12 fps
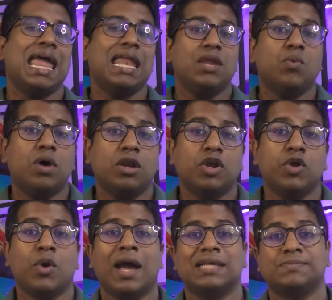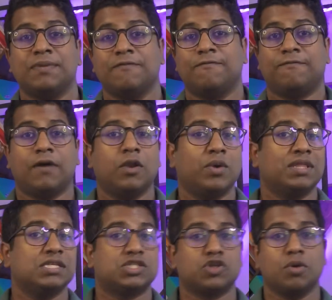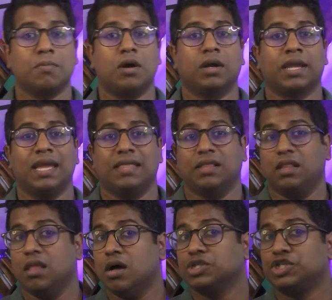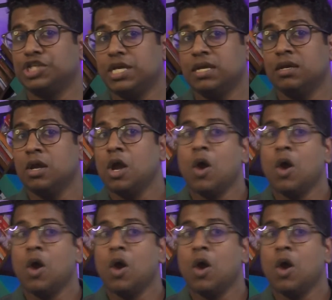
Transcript: anyone who has been following the stock market in the last year